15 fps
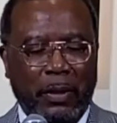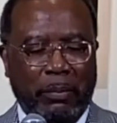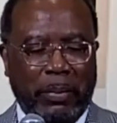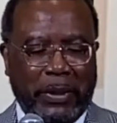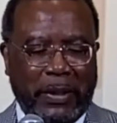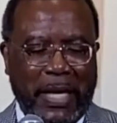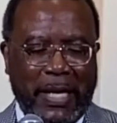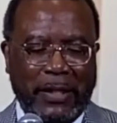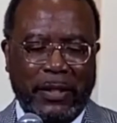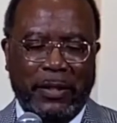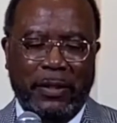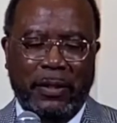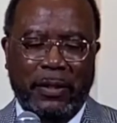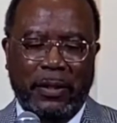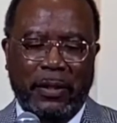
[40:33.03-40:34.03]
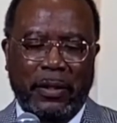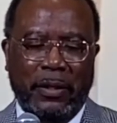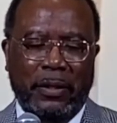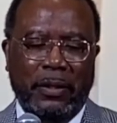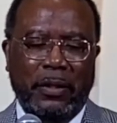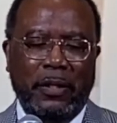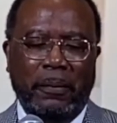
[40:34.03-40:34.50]
But that's
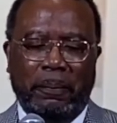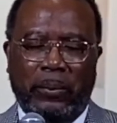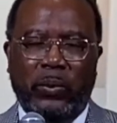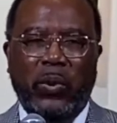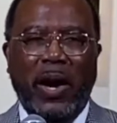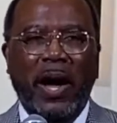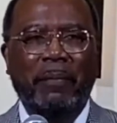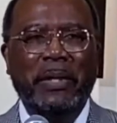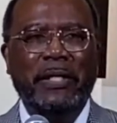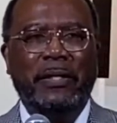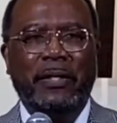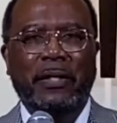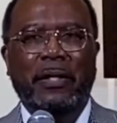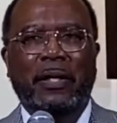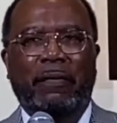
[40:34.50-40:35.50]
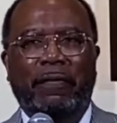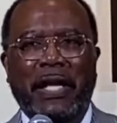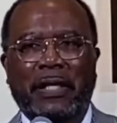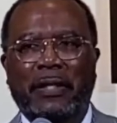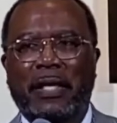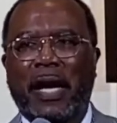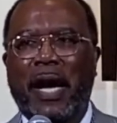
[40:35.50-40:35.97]
the promise
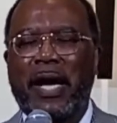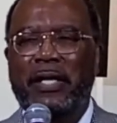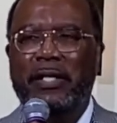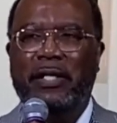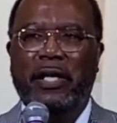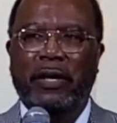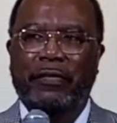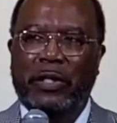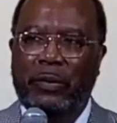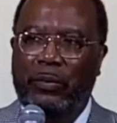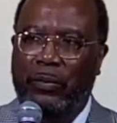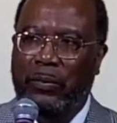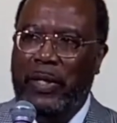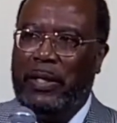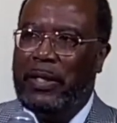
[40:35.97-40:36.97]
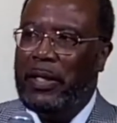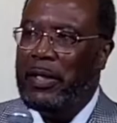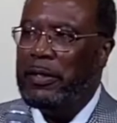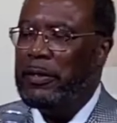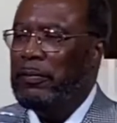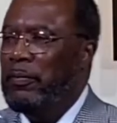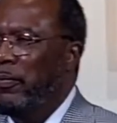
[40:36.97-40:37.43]
that God has given with us.